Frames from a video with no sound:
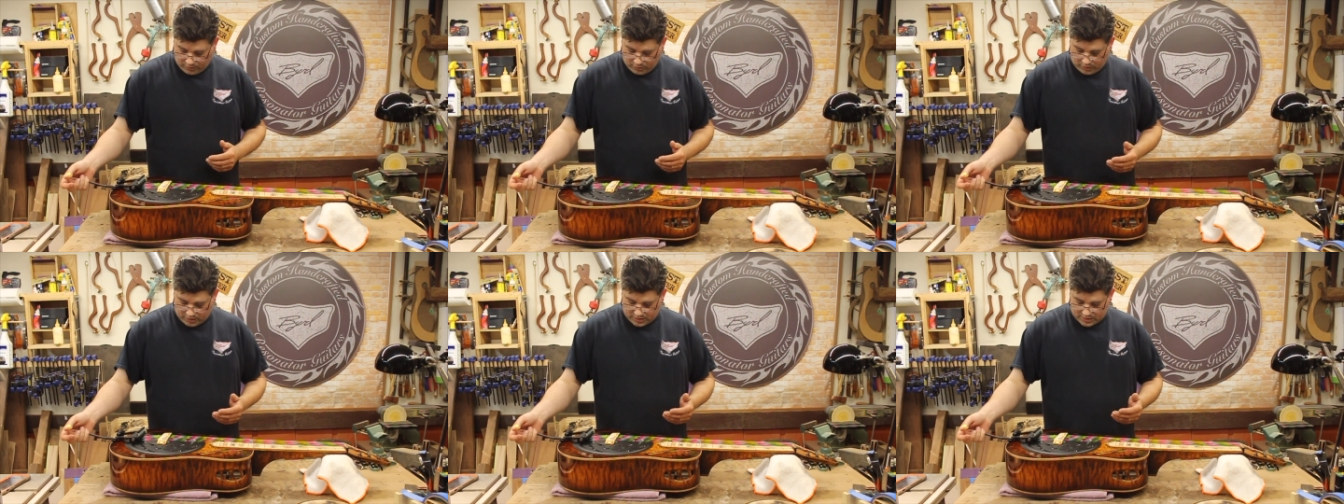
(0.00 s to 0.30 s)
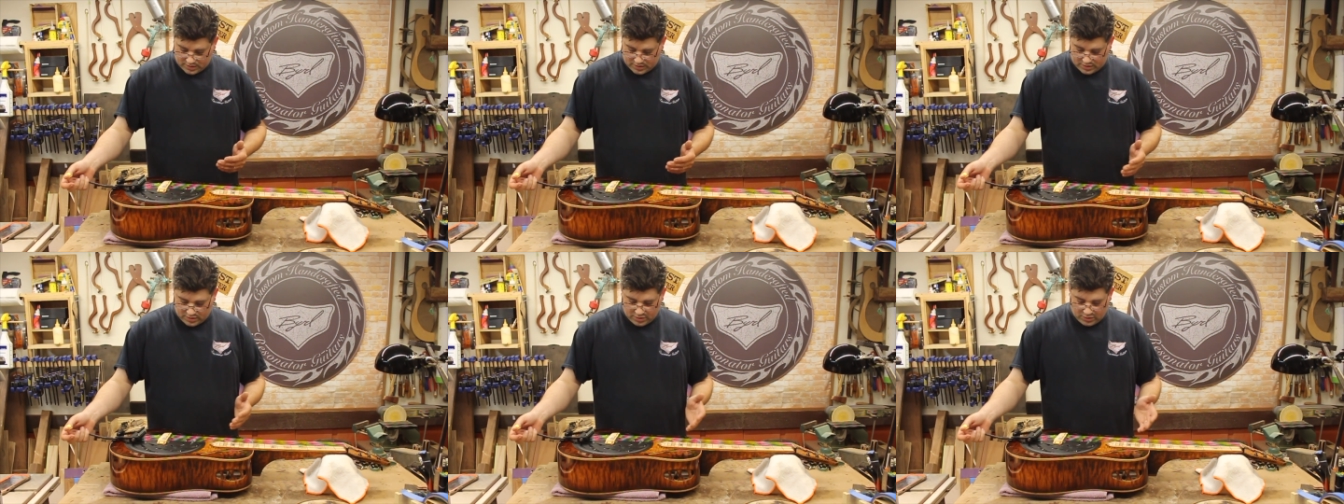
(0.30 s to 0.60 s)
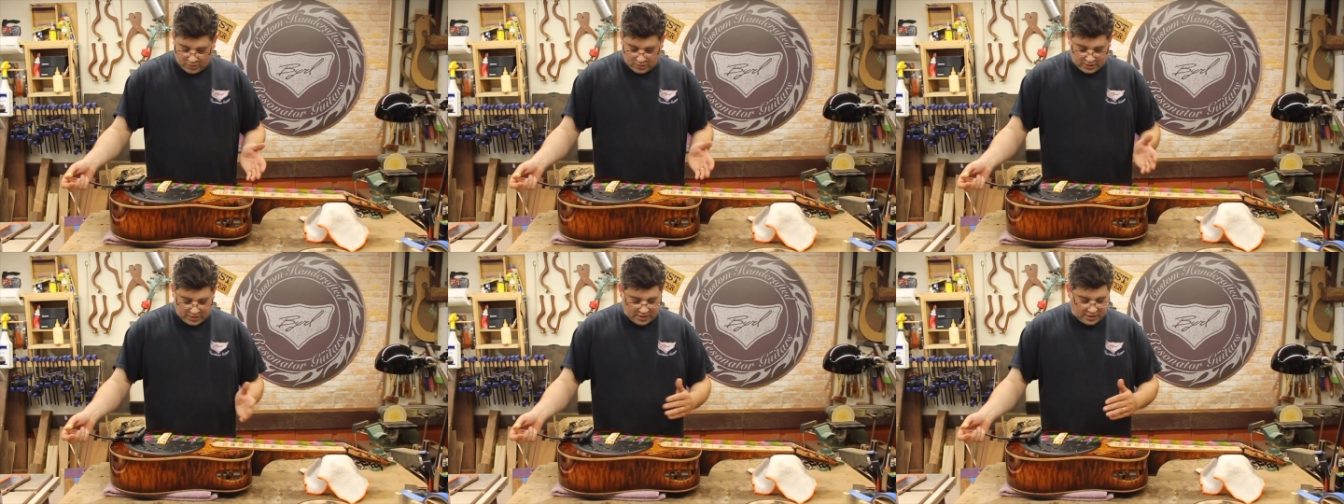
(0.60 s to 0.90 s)
When it's
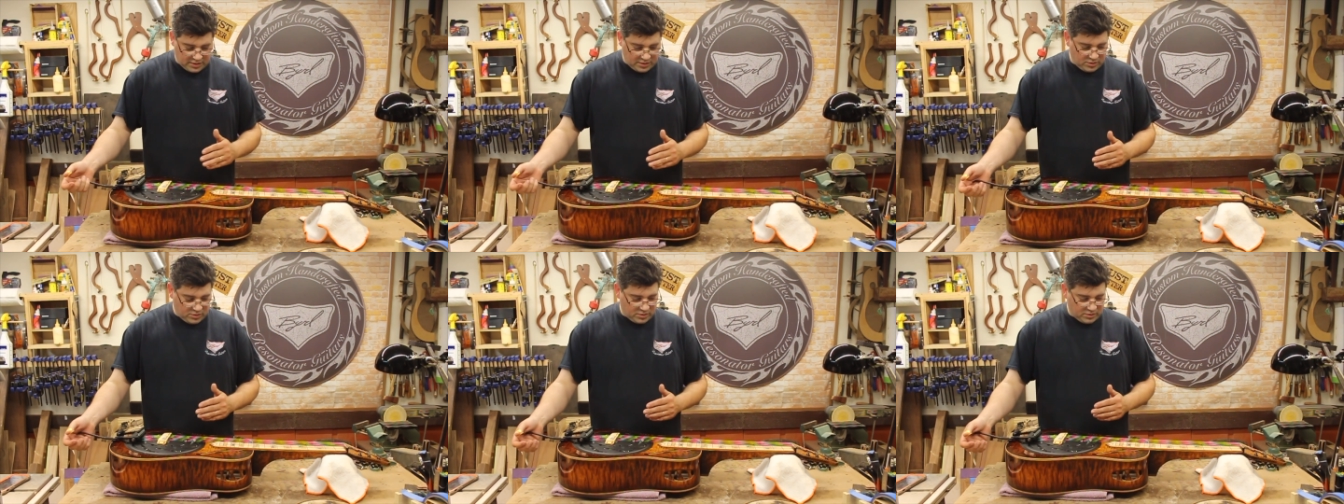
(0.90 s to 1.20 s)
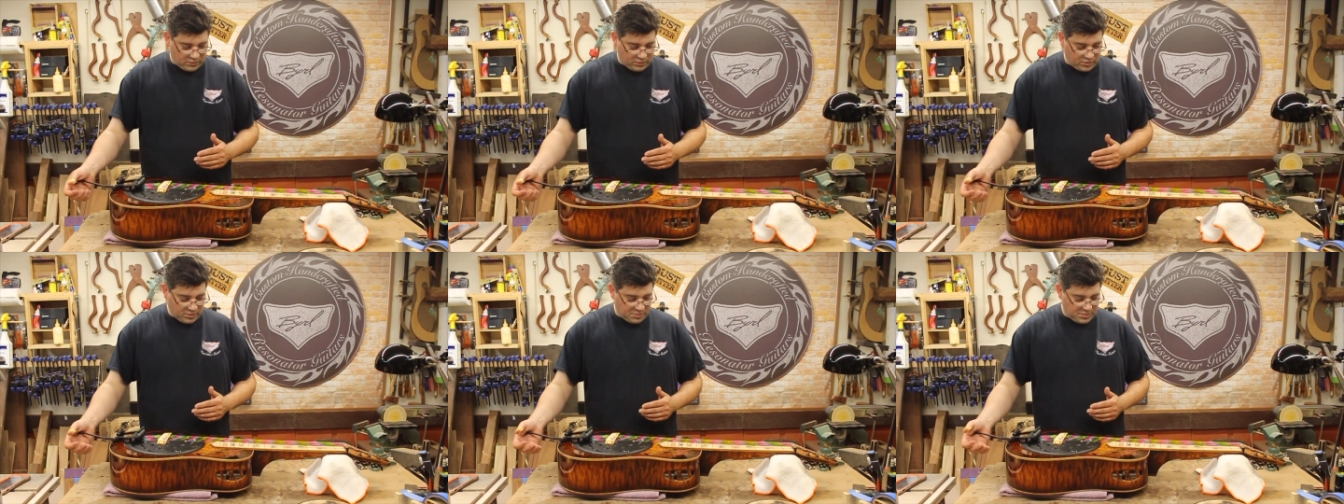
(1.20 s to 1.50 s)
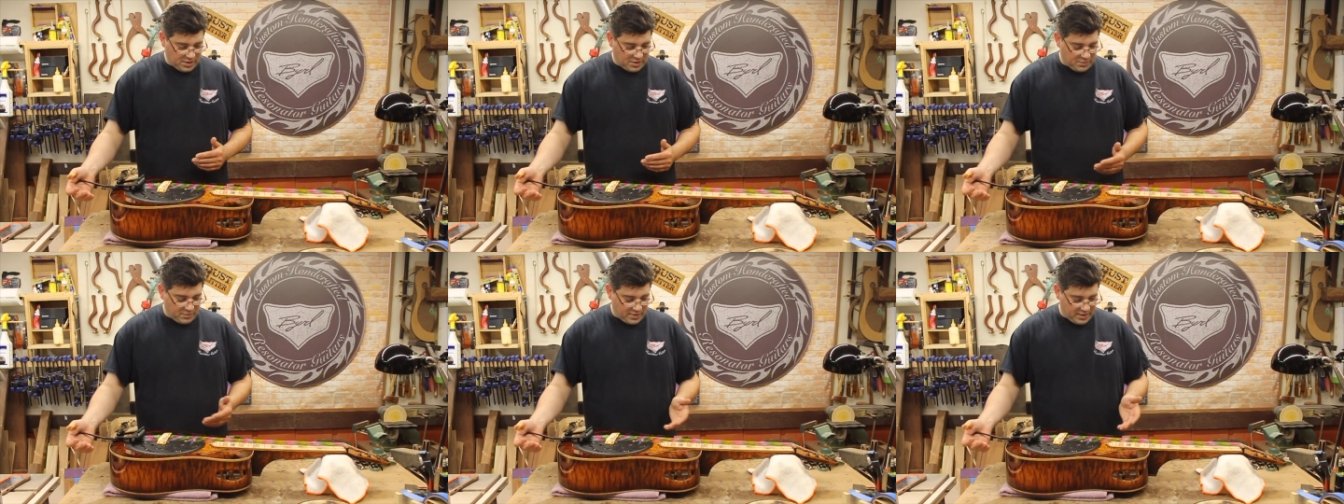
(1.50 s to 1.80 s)
tuned in, you can flip
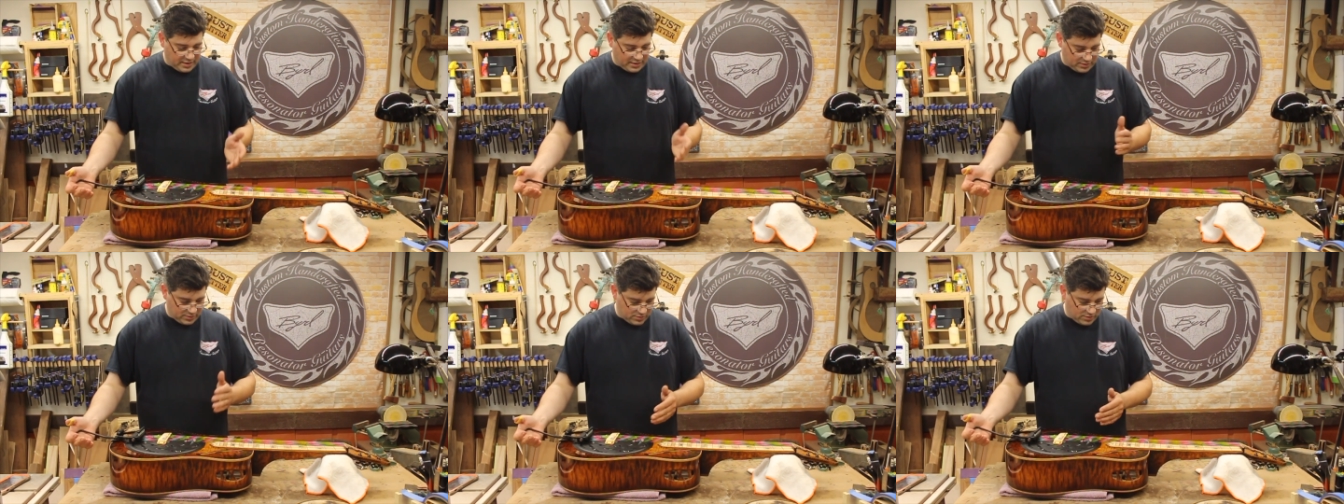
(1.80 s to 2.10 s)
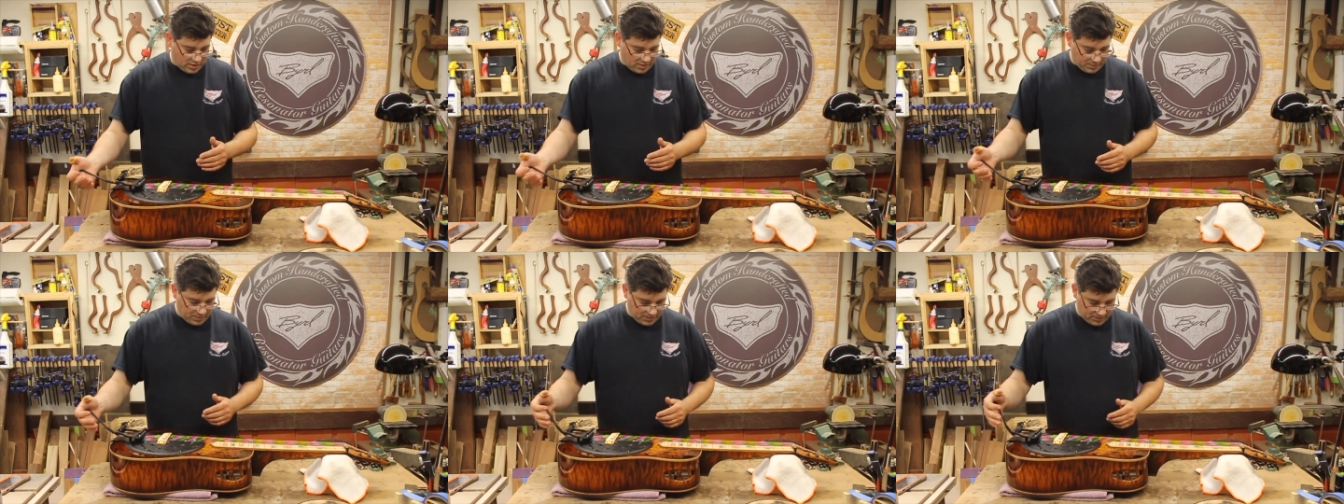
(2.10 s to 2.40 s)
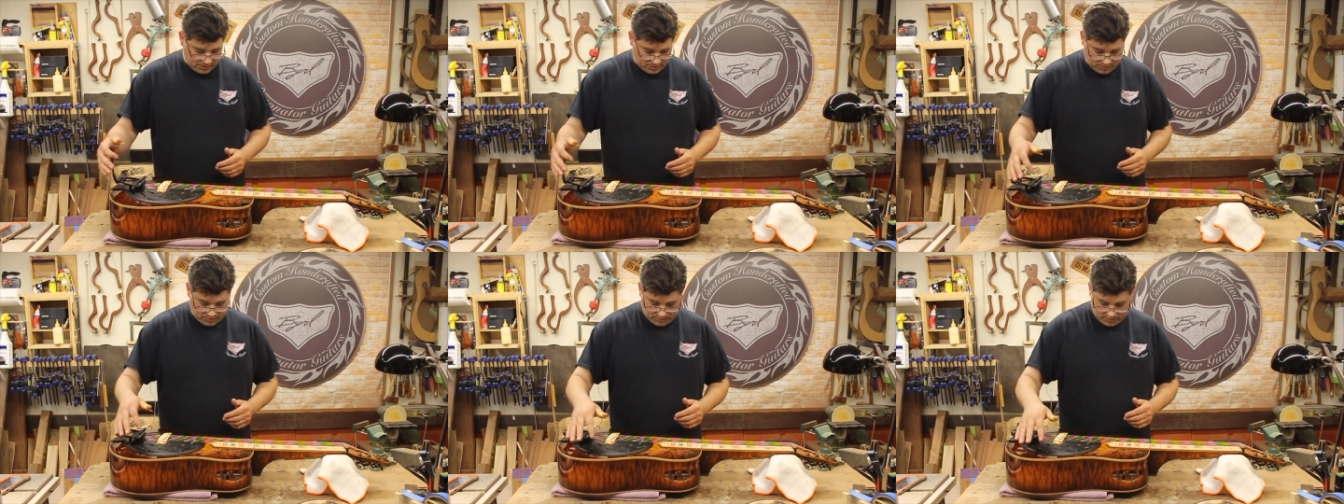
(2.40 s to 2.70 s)
that back and drop it
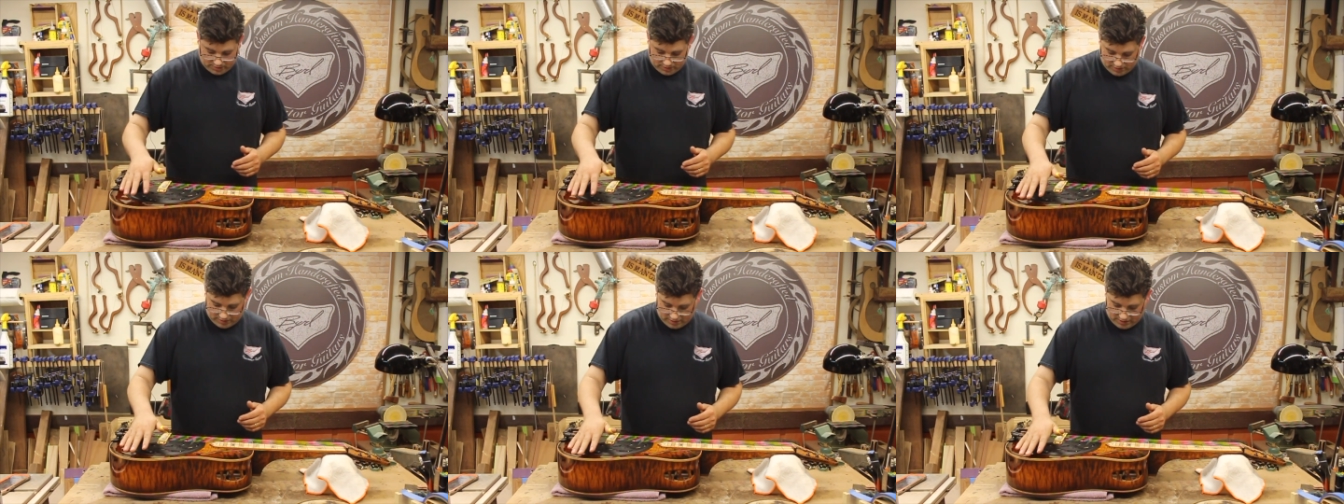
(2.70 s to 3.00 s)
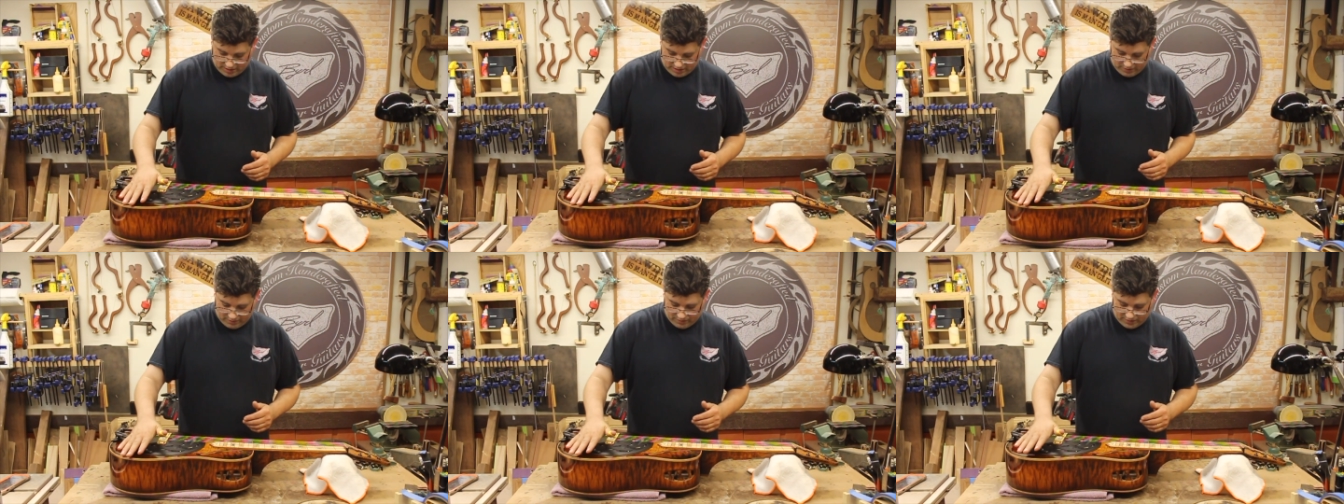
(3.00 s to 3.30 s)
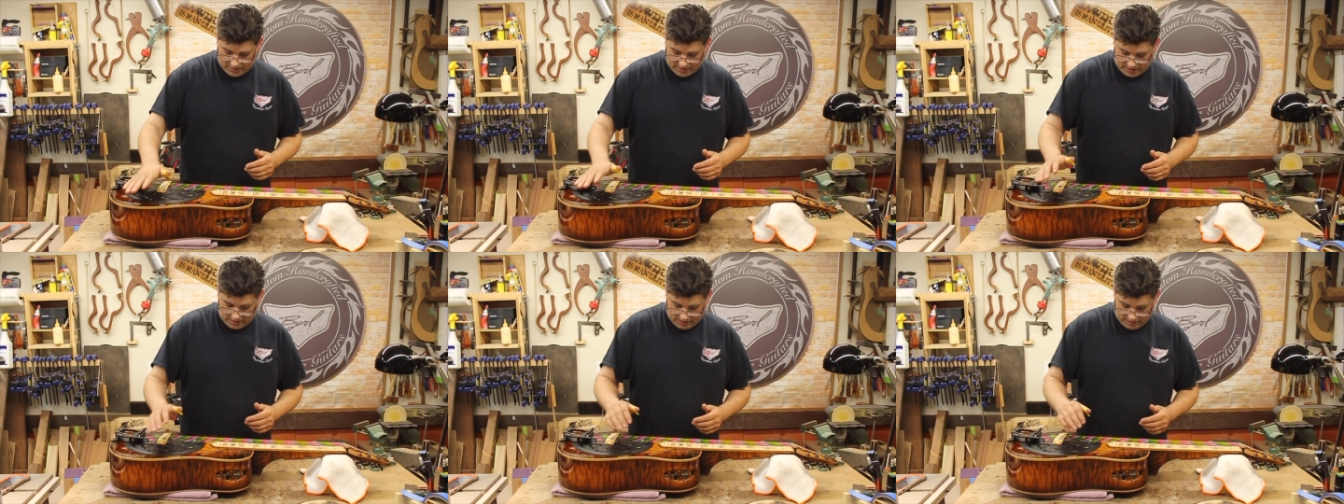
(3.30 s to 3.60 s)
into a key
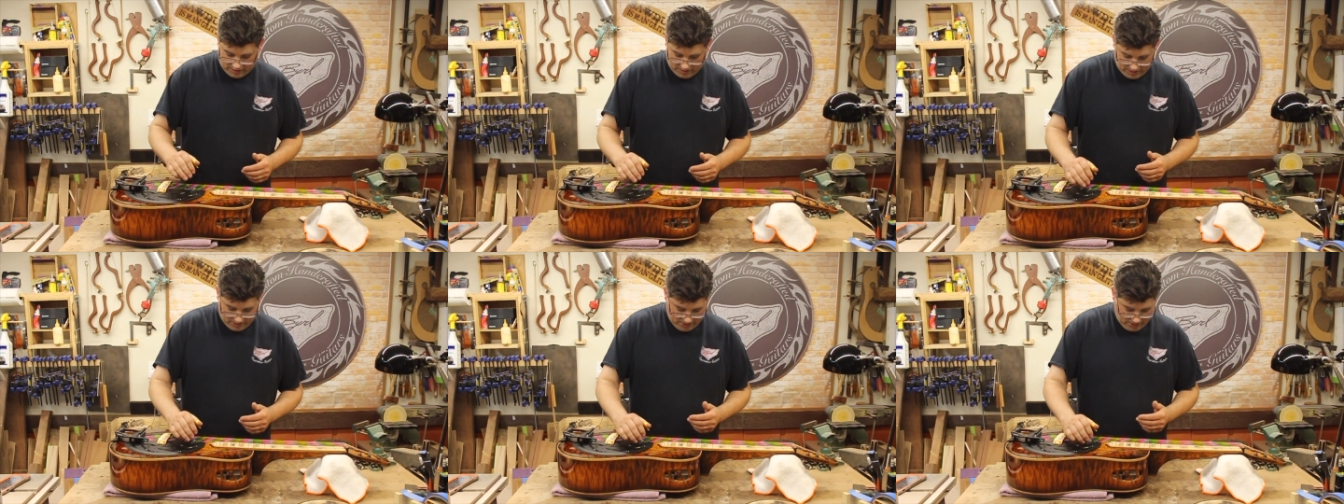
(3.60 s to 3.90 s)
of D.